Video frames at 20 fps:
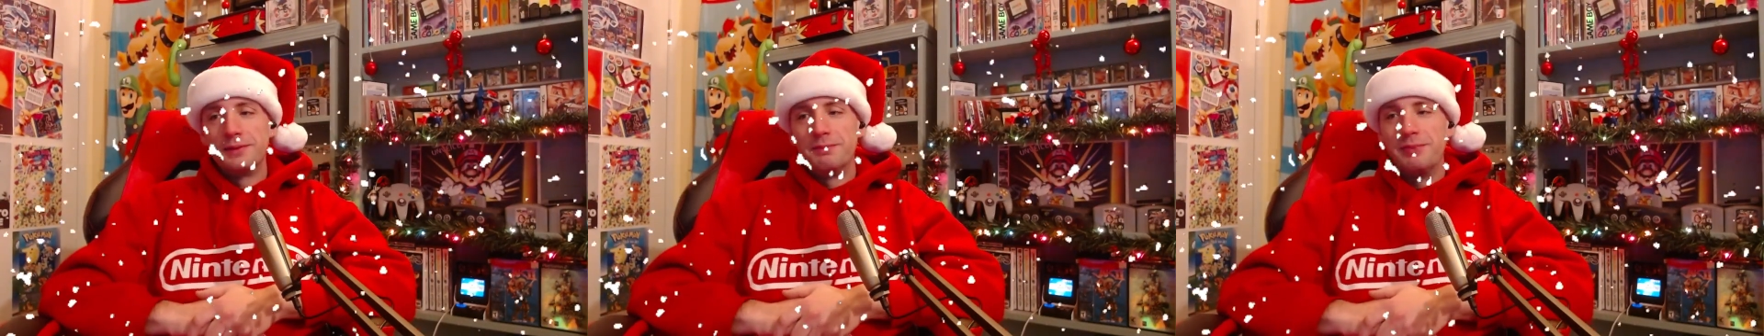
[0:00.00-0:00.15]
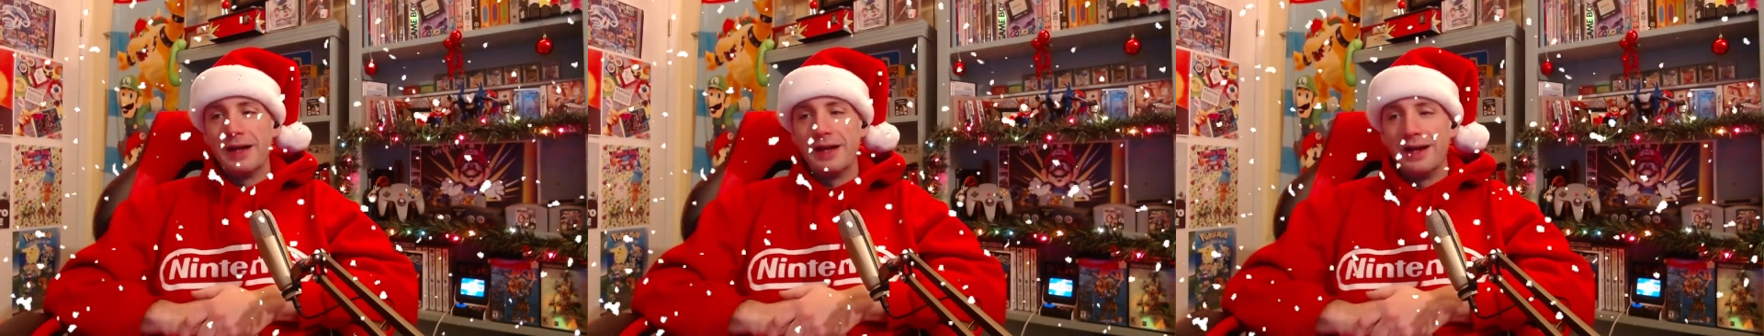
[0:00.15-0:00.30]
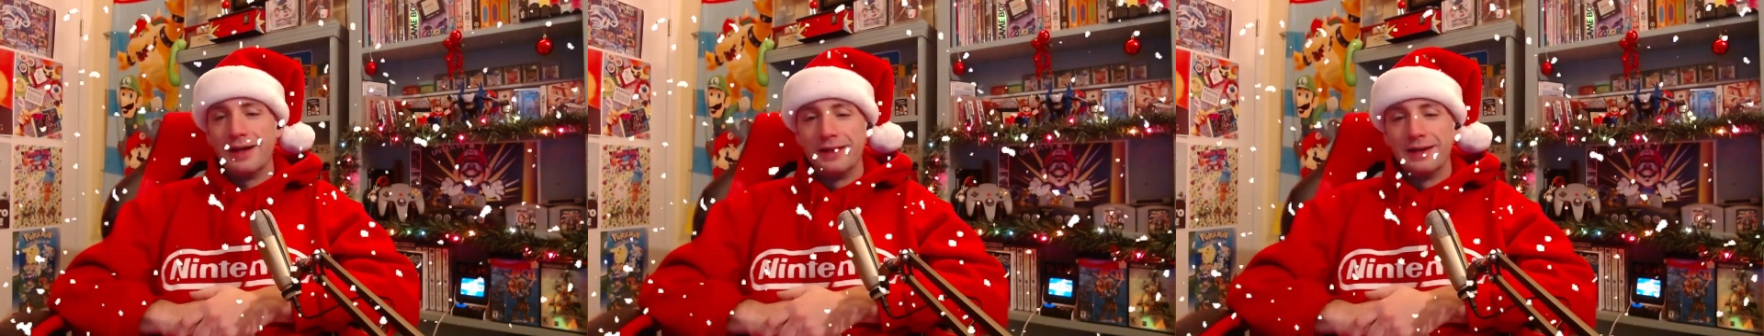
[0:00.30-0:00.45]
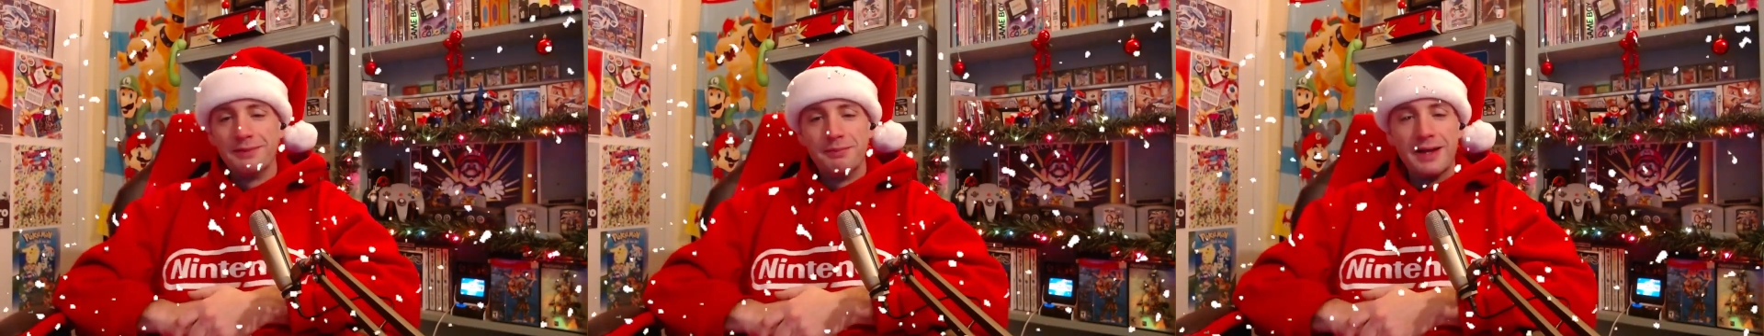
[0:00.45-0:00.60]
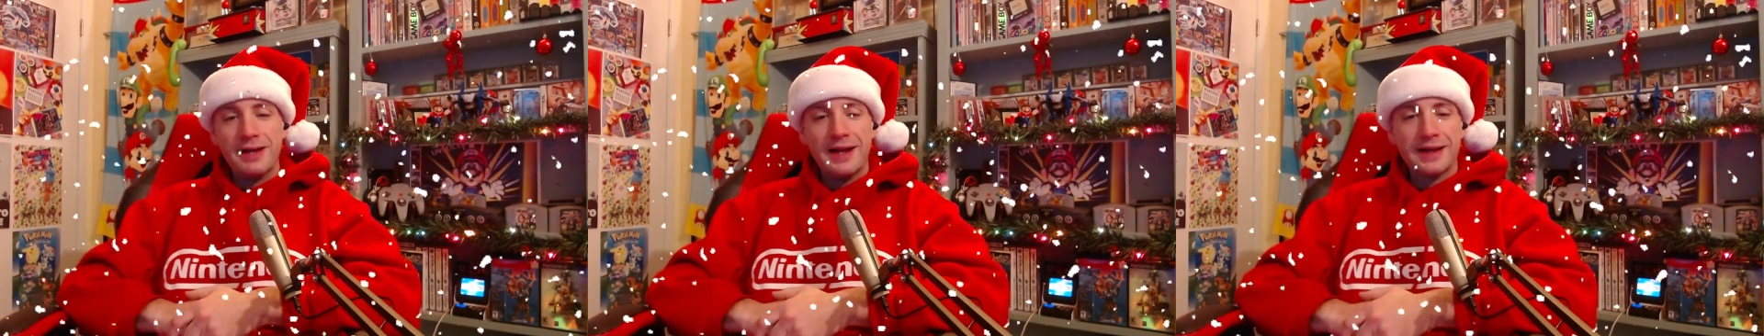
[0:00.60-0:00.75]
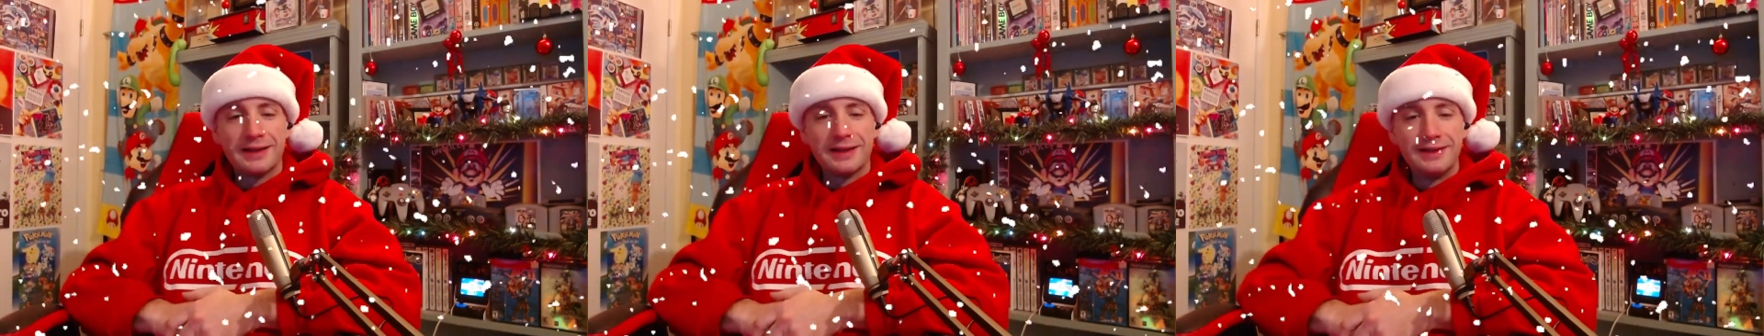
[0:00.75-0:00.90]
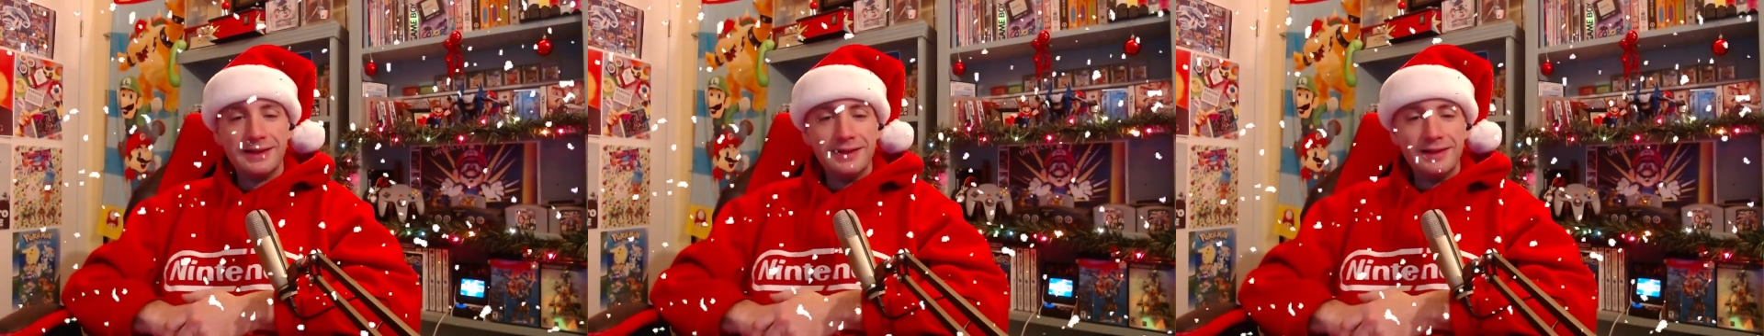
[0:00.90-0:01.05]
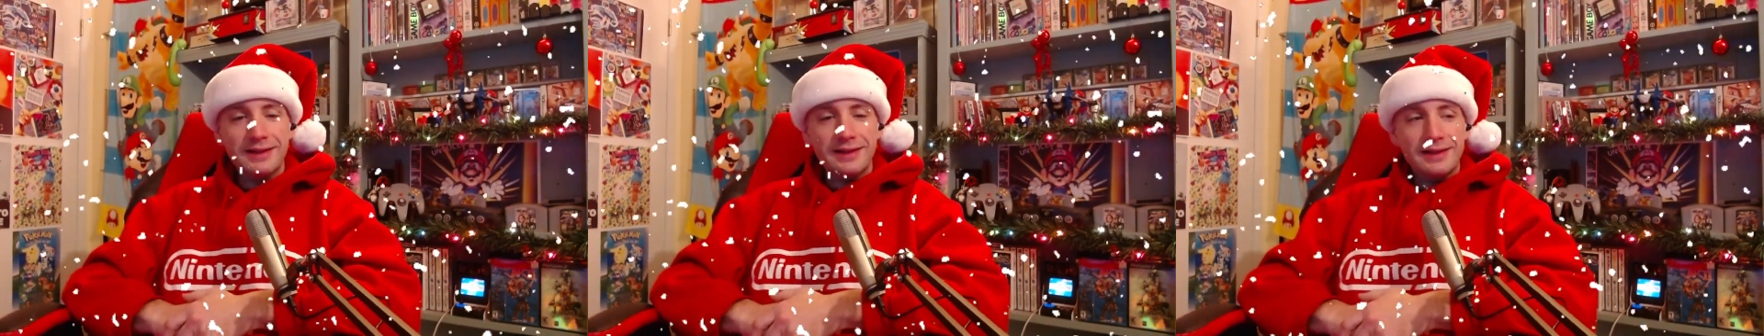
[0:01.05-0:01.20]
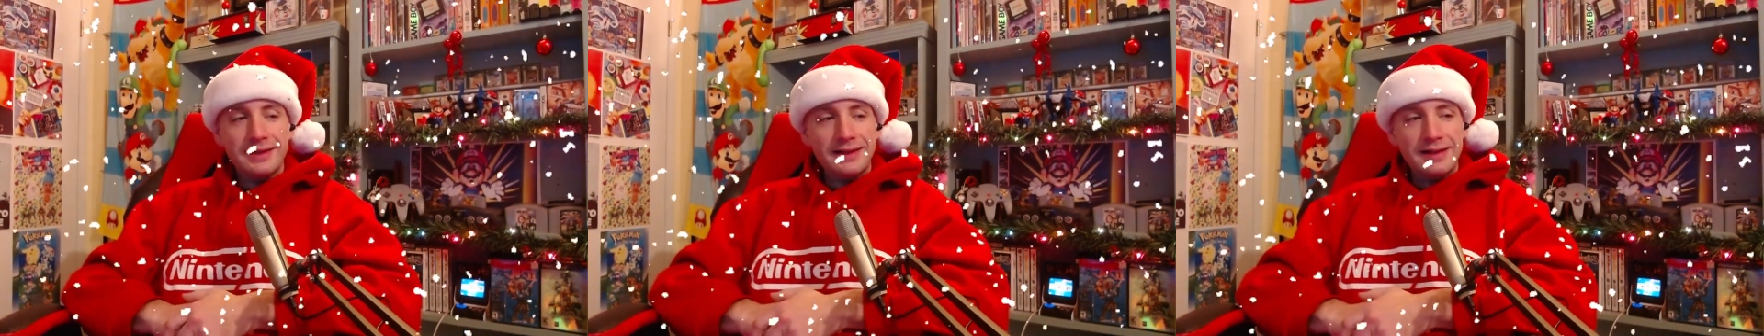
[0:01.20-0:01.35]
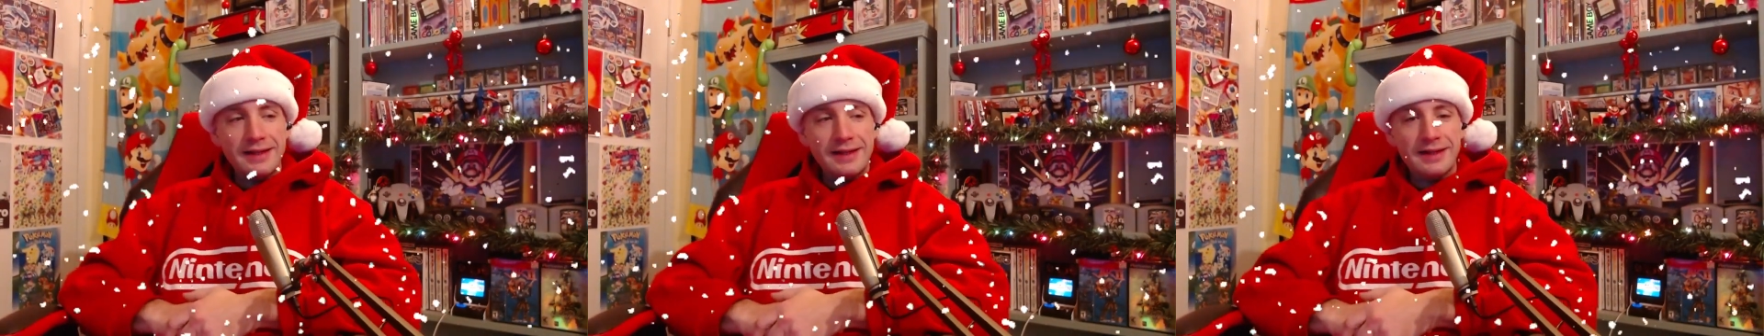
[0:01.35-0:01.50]
back
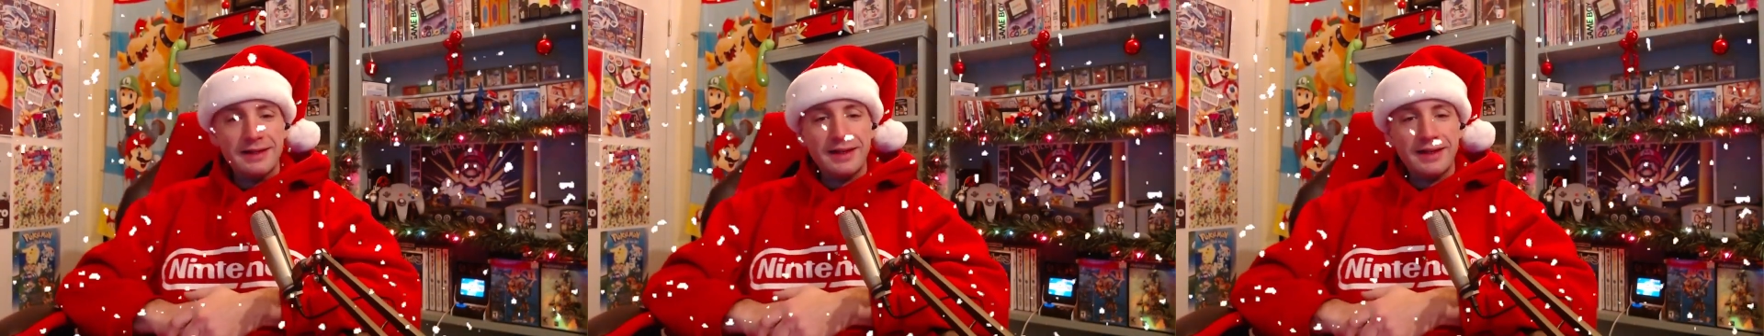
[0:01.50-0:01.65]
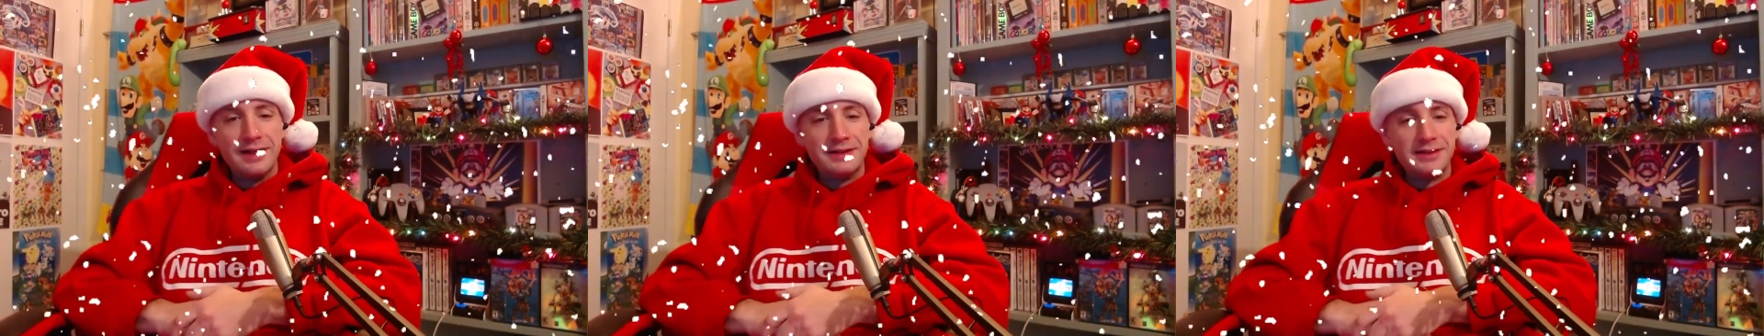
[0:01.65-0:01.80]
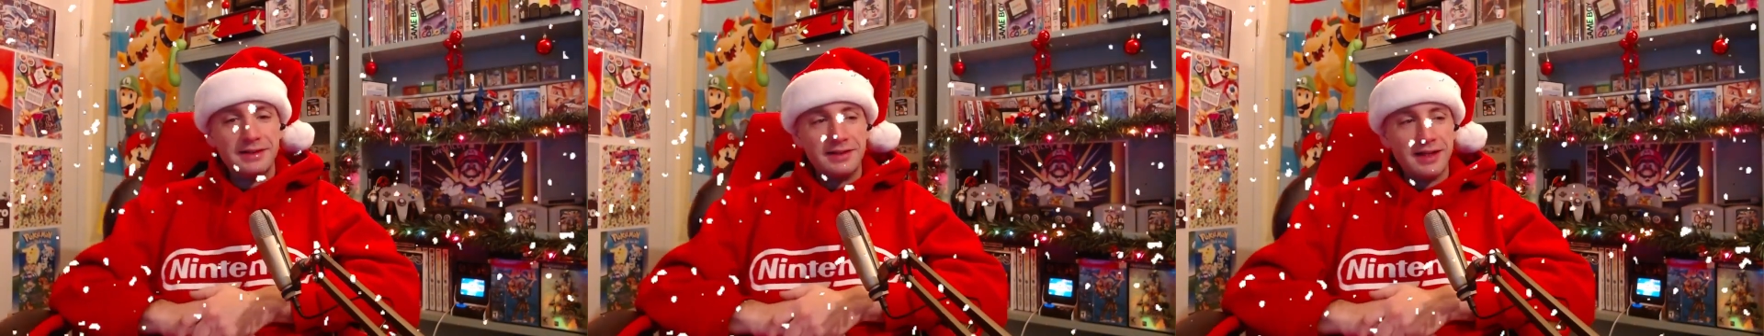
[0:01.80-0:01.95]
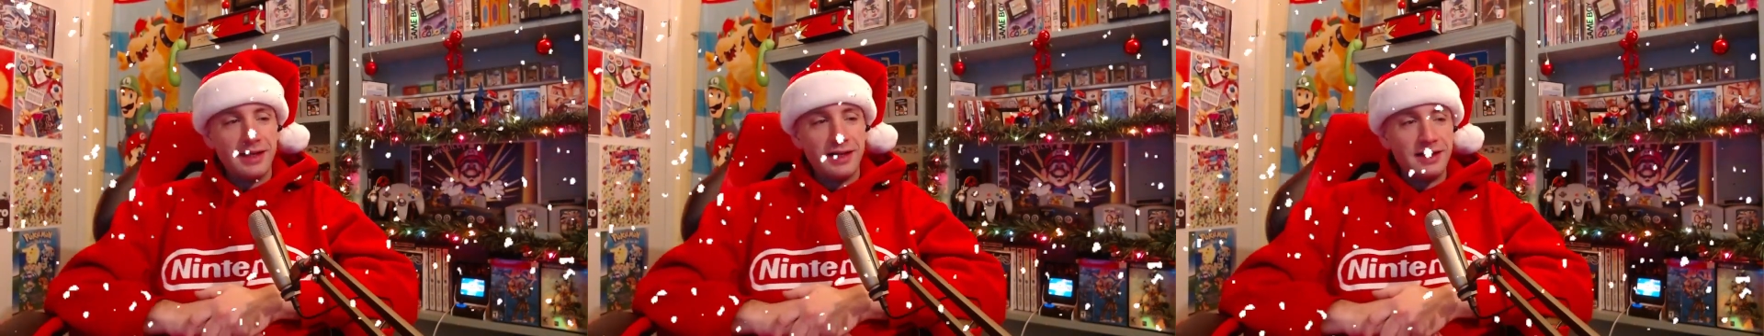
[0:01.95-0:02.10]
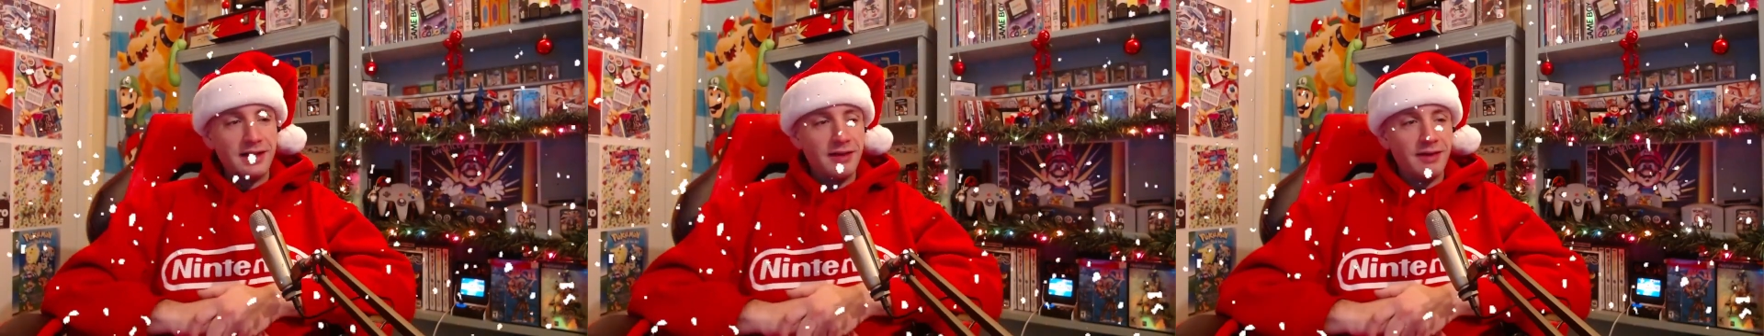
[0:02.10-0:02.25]
in 1998.